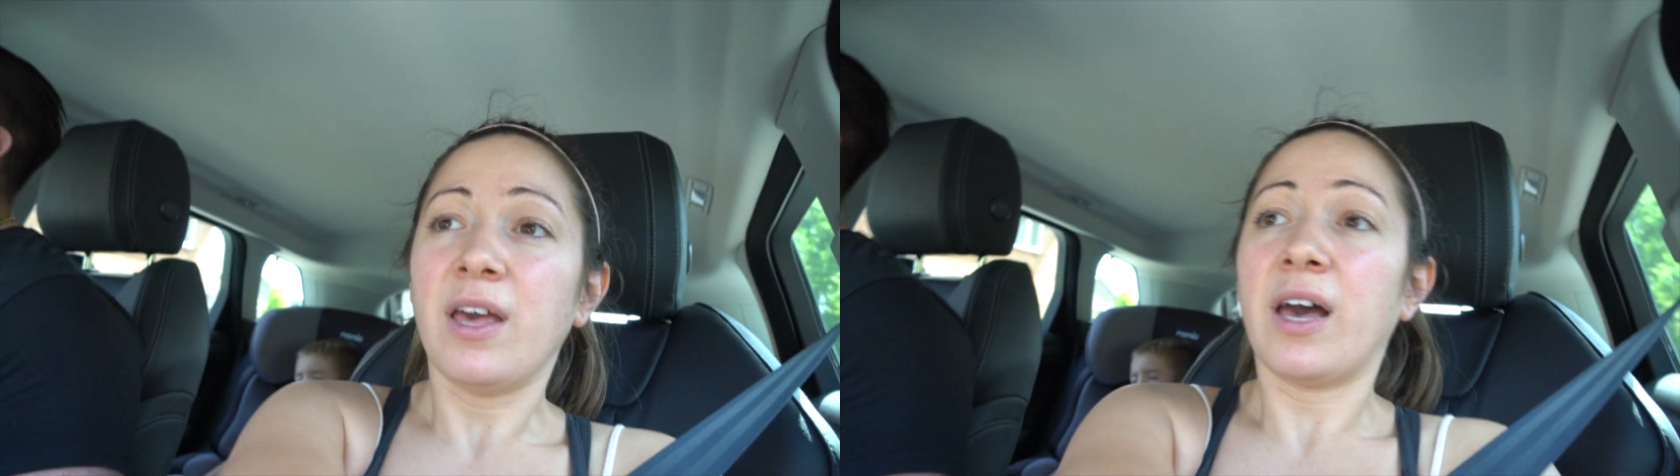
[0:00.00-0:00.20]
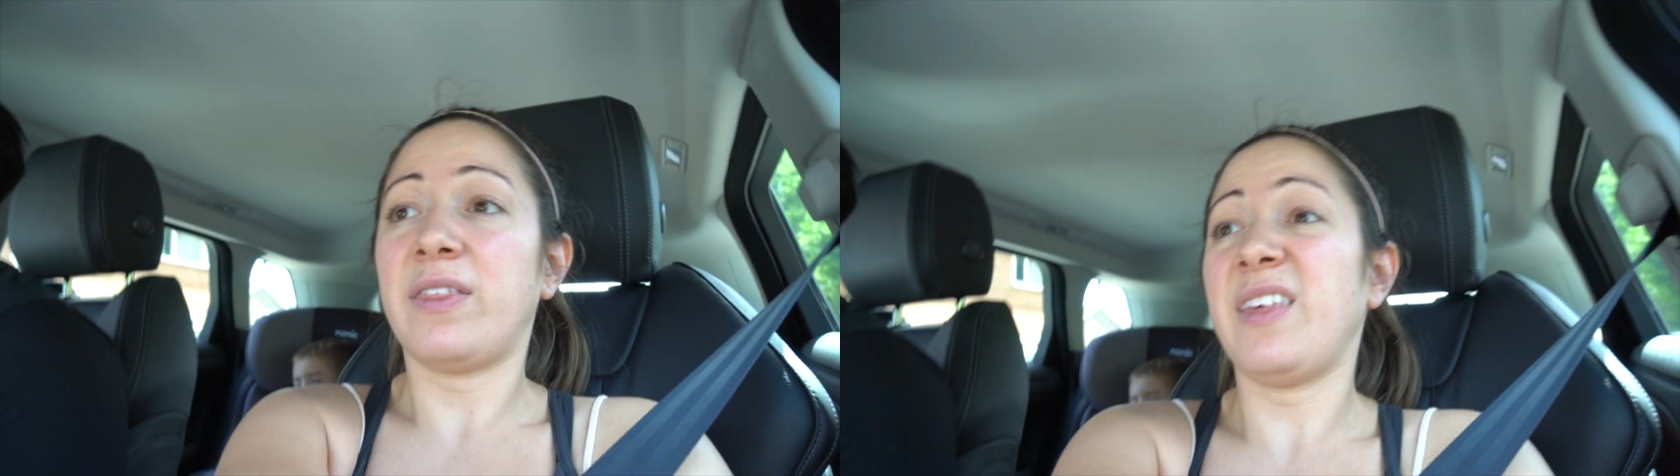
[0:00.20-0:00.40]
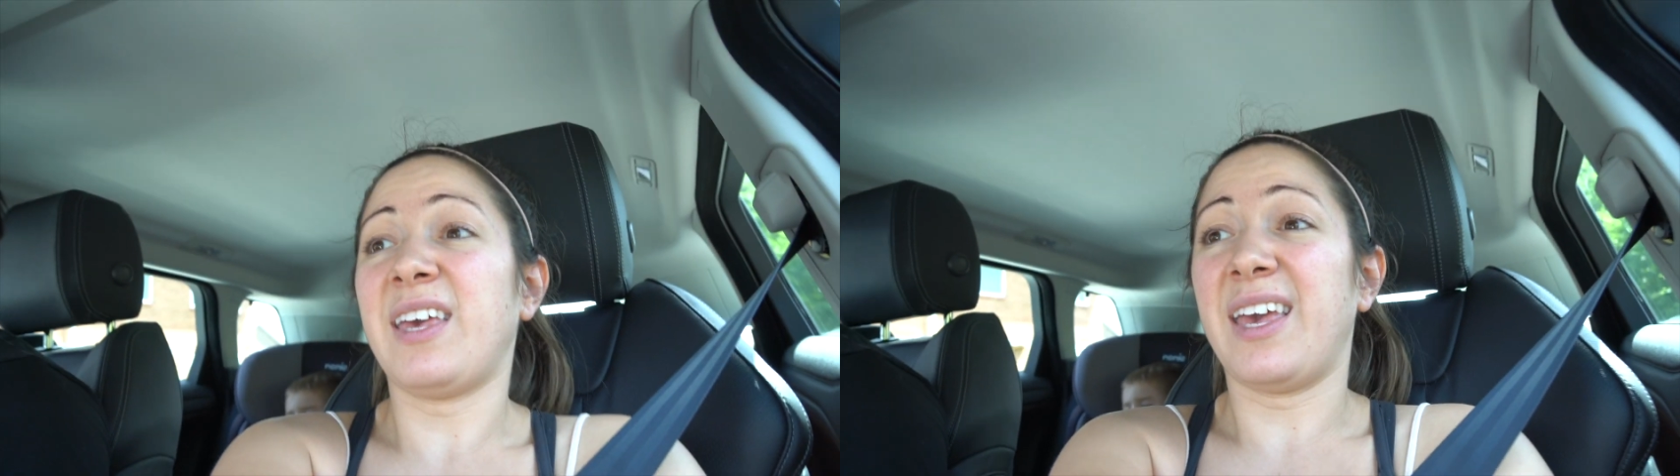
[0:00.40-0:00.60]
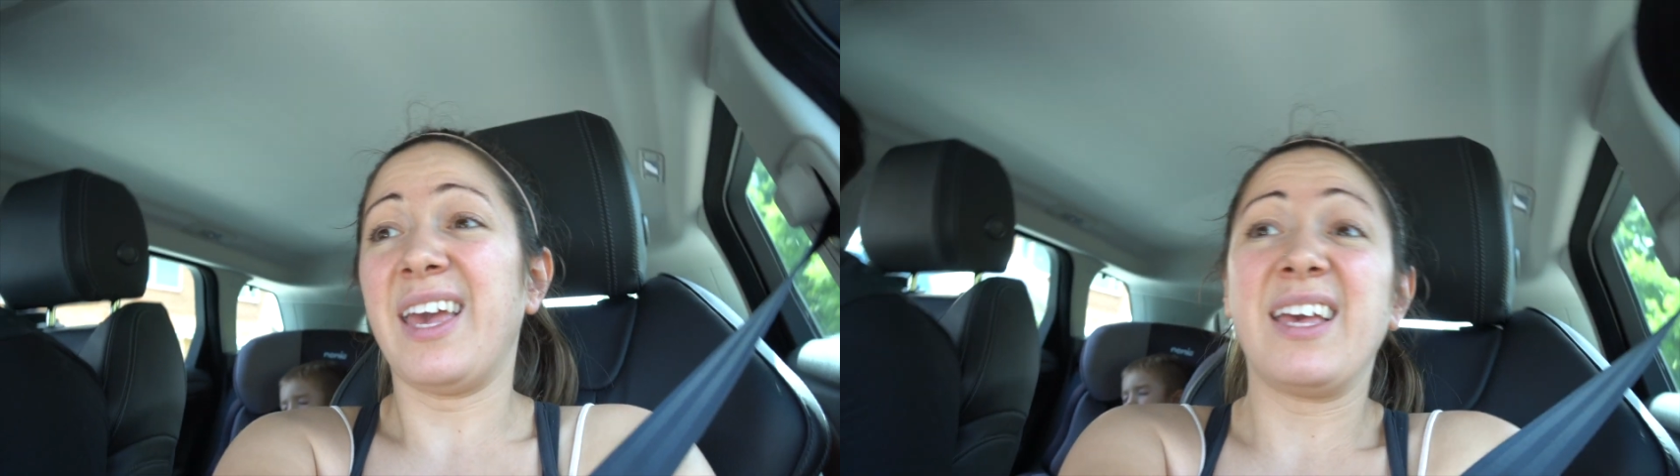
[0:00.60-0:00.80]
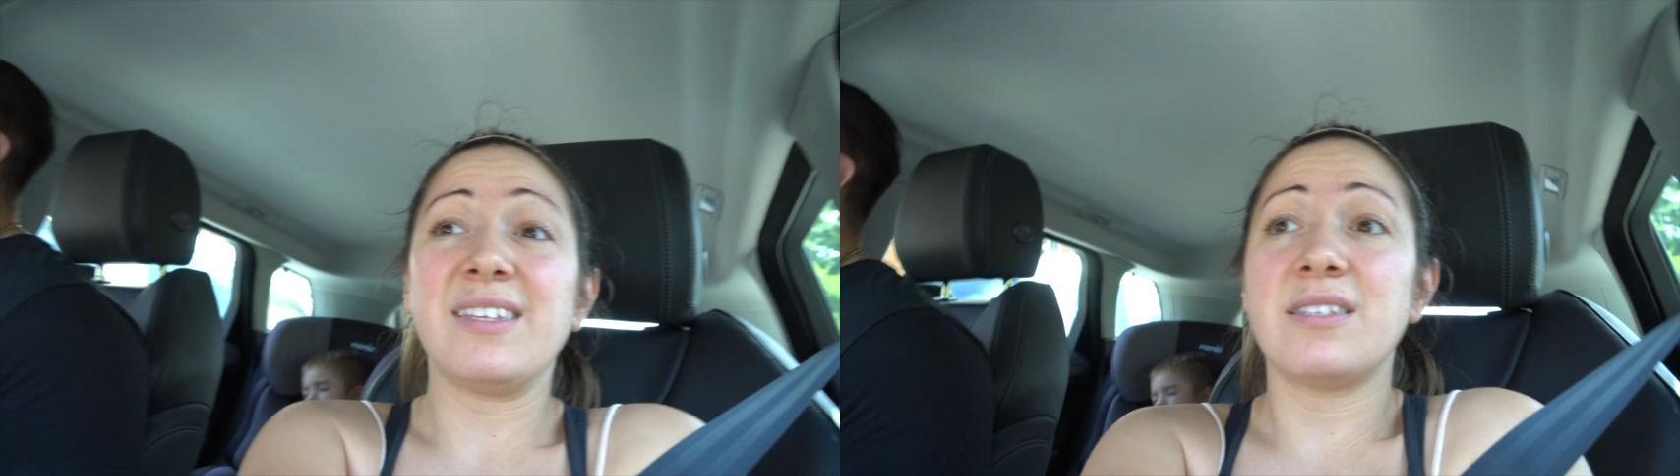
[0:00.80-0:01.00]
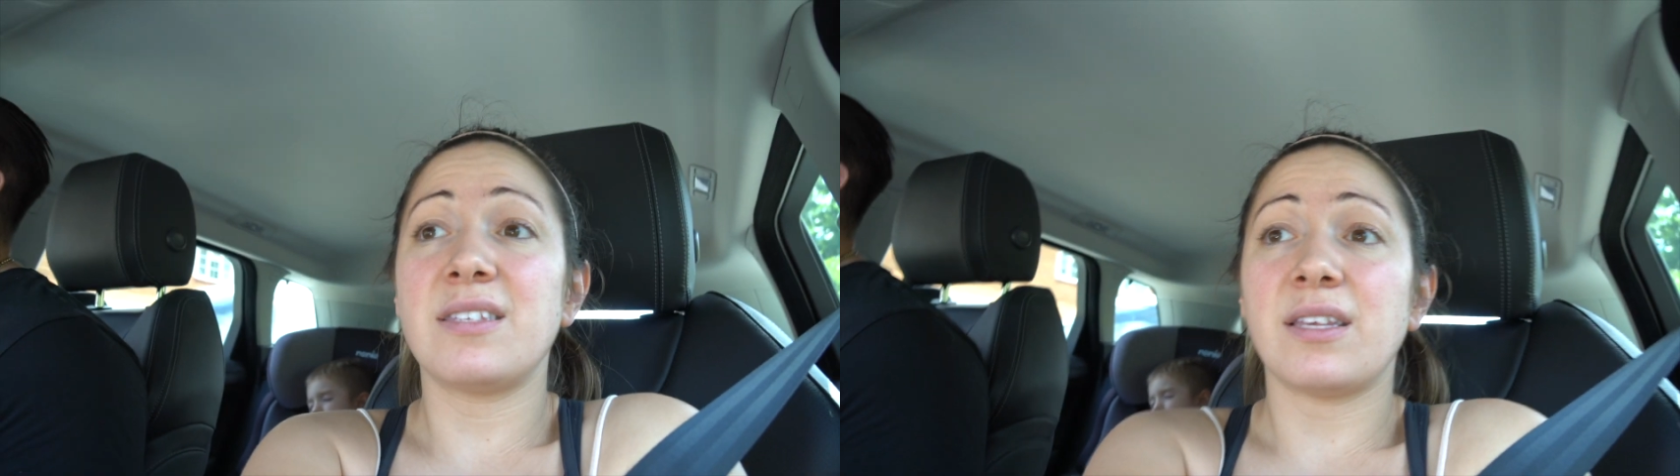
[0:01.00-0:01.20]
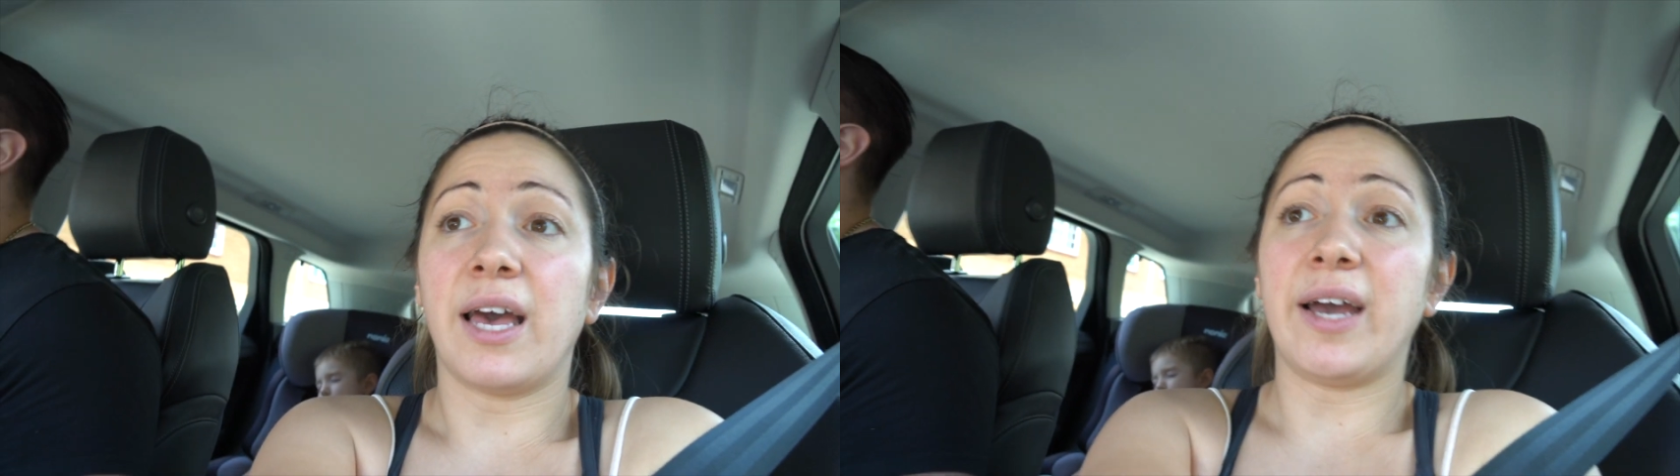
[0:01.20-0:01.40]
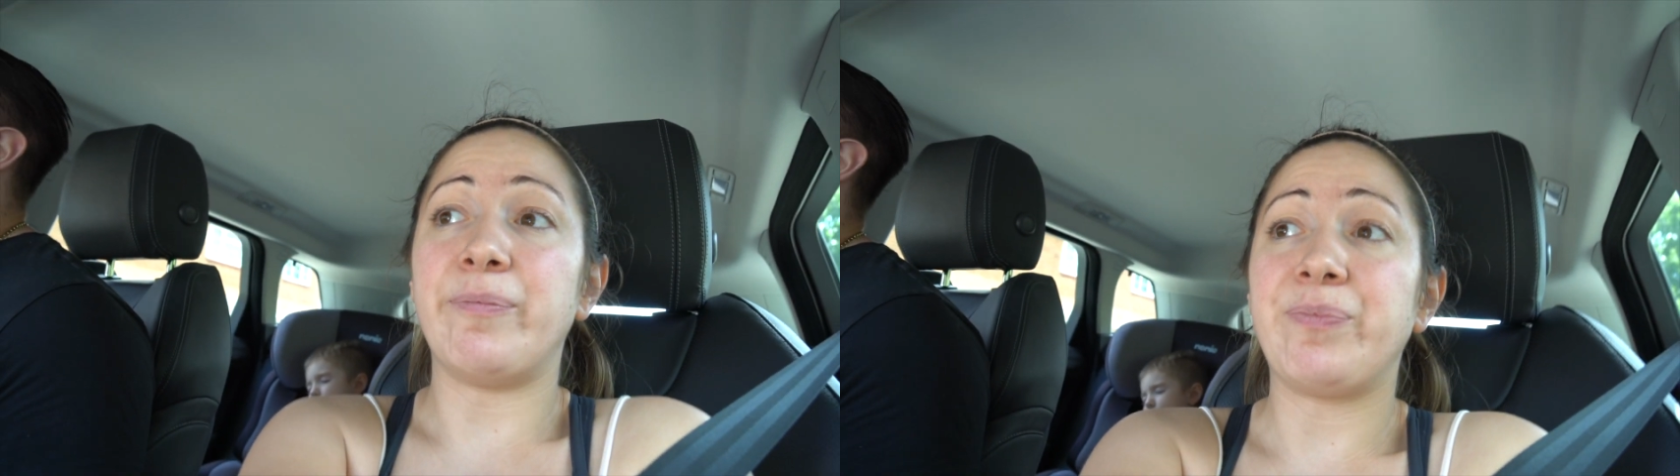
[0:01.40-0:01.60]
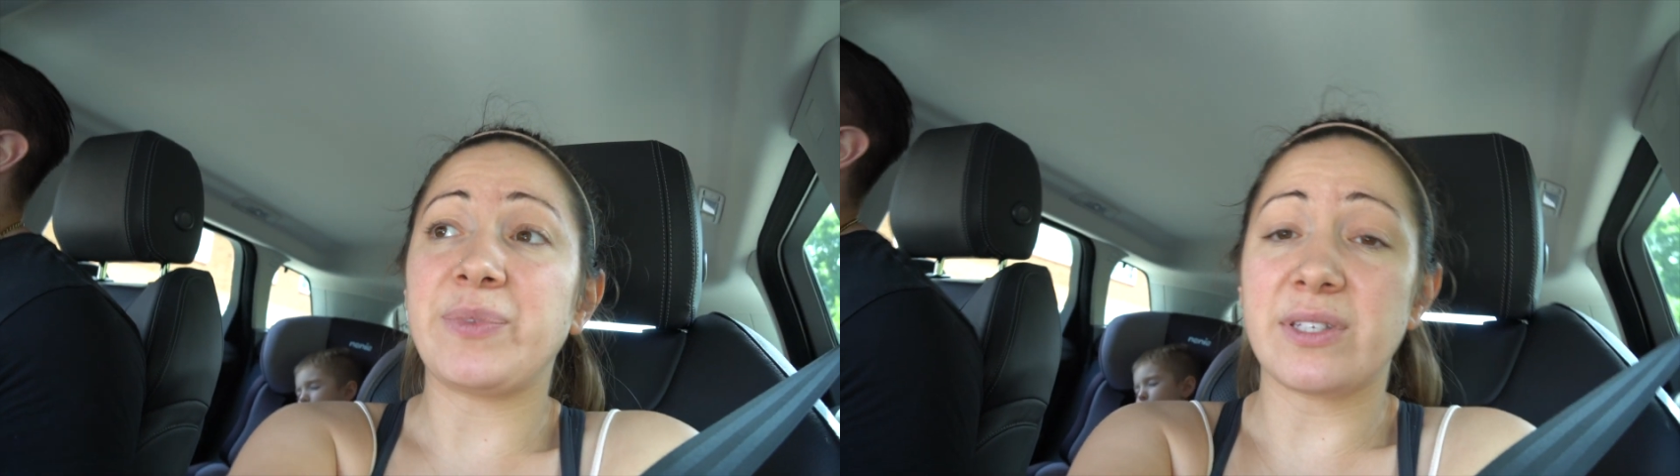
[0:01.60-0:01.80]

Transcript: I think it is um,